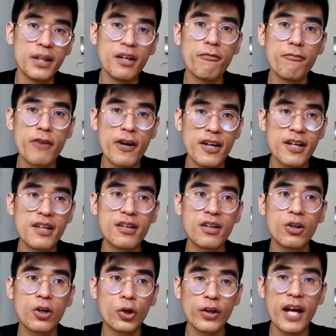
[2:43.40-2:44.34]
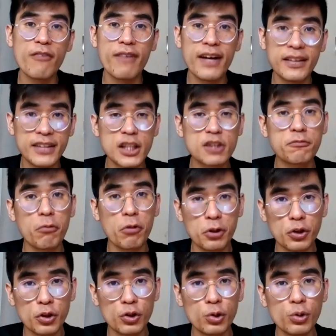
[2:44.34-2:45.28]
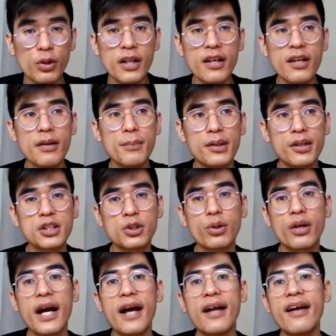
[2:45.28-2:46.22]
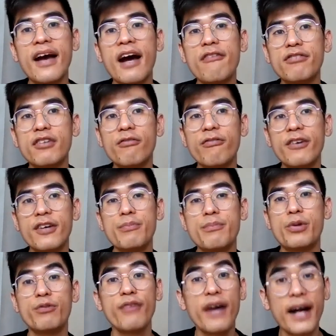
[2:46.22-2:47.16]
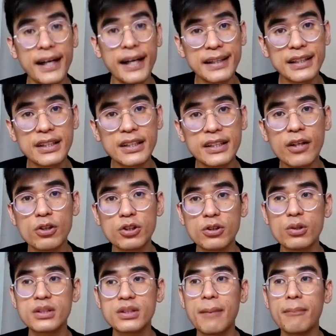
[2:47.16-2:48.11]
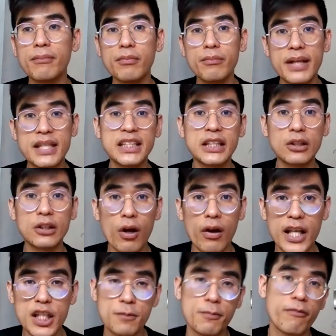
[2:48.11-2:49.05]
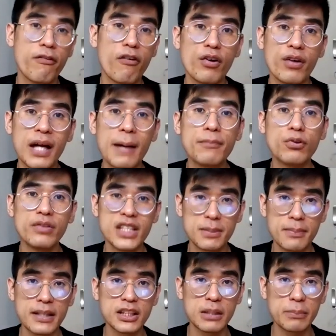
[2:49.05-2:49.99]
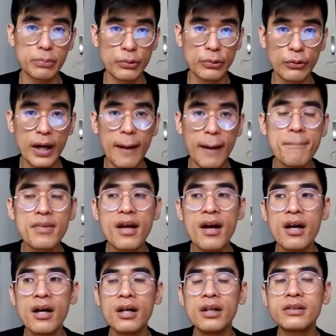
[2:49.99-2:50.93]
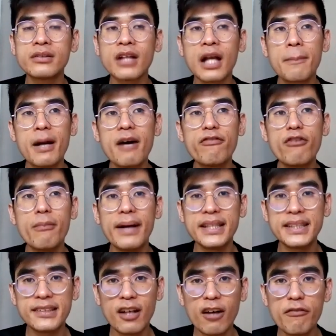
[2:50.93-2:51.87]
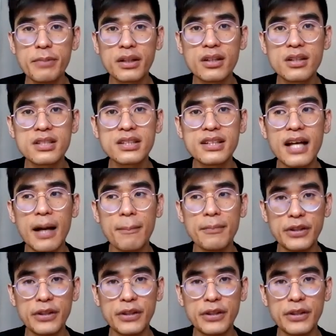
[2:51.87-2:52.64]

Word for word: will be a very good advantage for you, because you can have a very brief idea and also some basic knowledge before you come to this master program. But for myself, because